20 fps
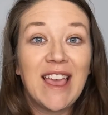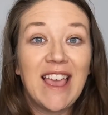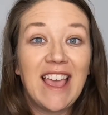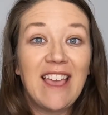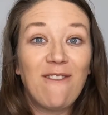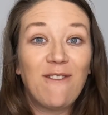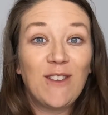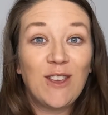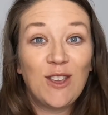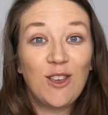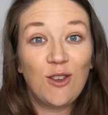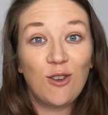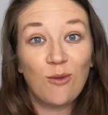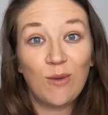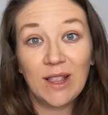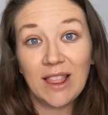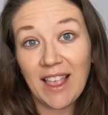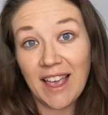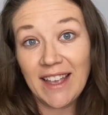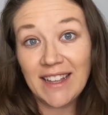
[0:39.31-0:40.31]
if you
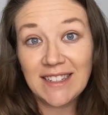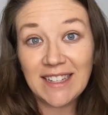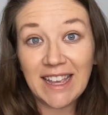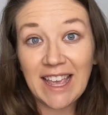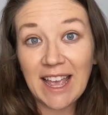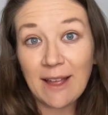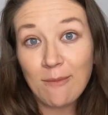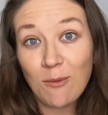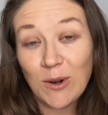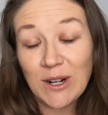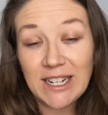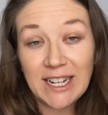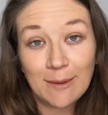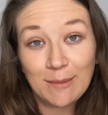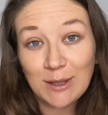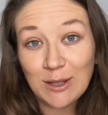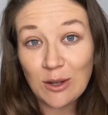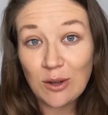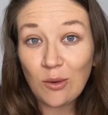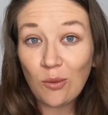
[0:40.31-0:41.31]
would like to get more
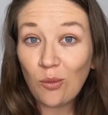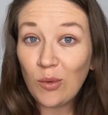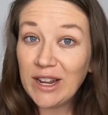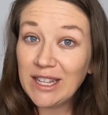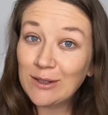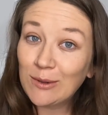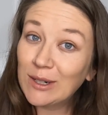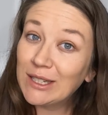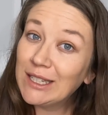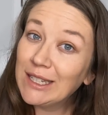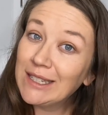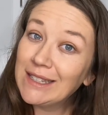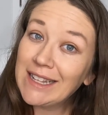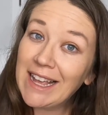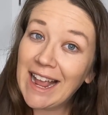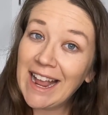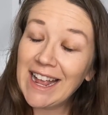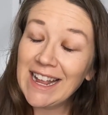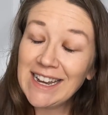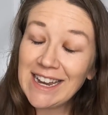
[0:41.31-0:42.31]
tips, resources,
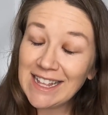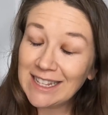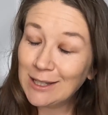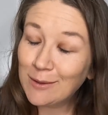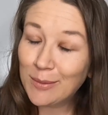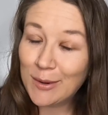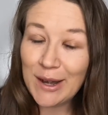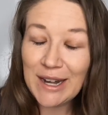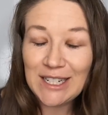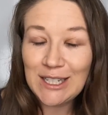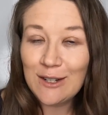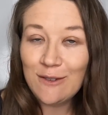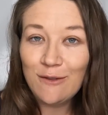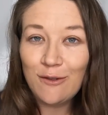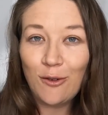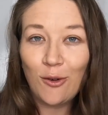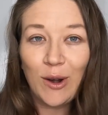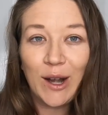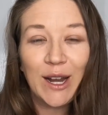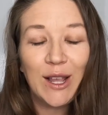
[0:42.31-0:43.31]
and inspiration
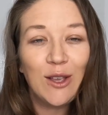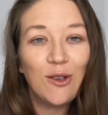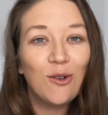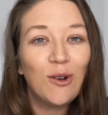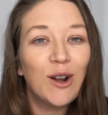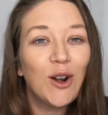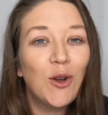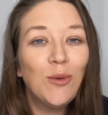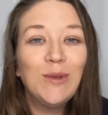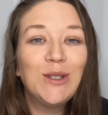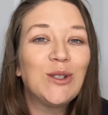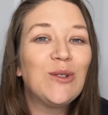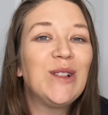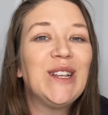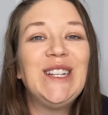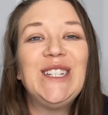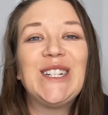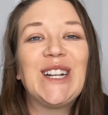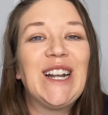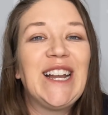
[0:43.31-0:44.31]
for your
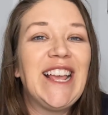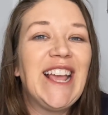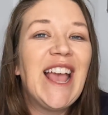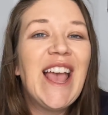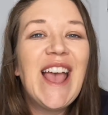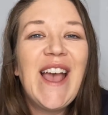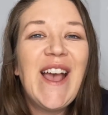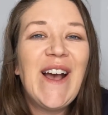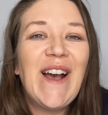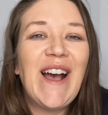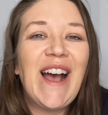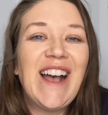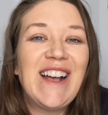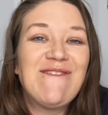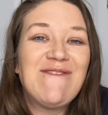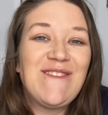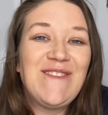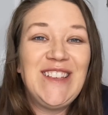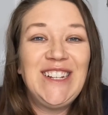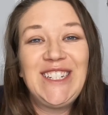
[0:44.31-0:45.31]
homeschooling journey,
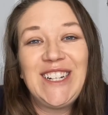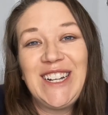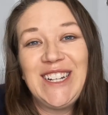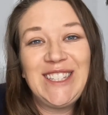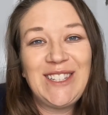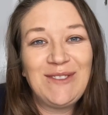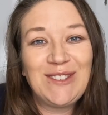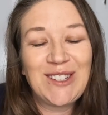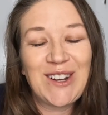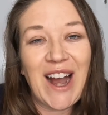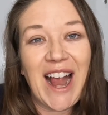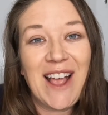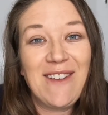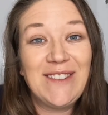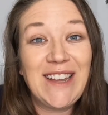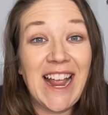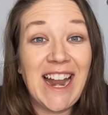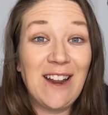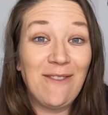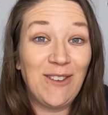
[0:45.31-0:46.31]
be sure you're
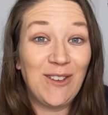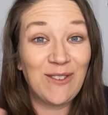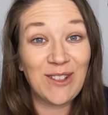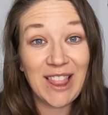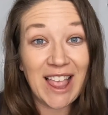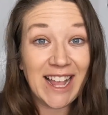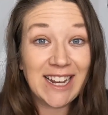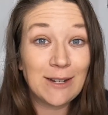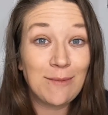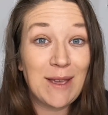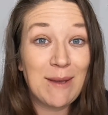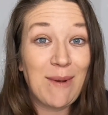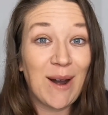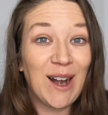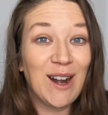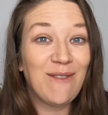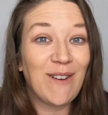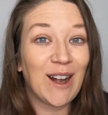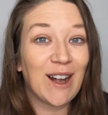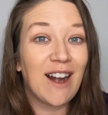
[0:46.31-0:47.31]
subscribed. And if you would like to be
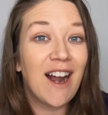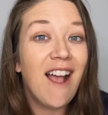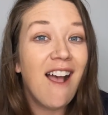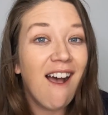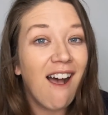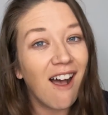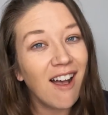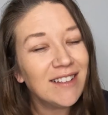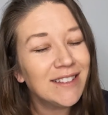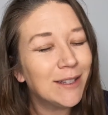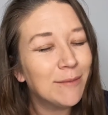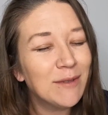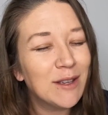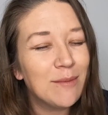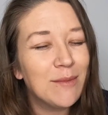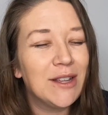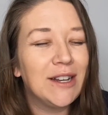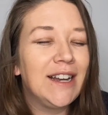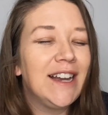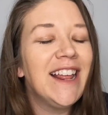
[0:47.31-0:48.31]
part of our awesome
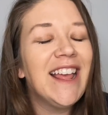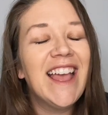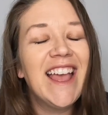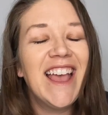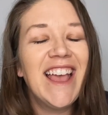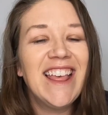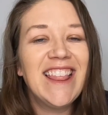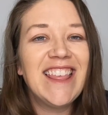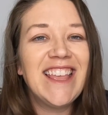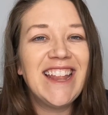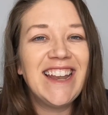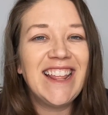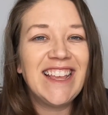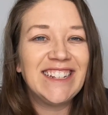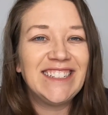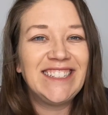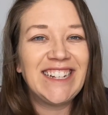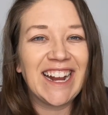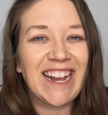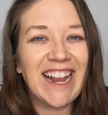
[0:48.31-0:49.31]
community,
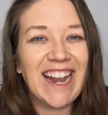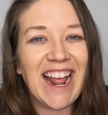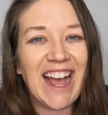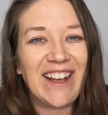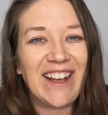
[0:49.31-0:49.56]
then check it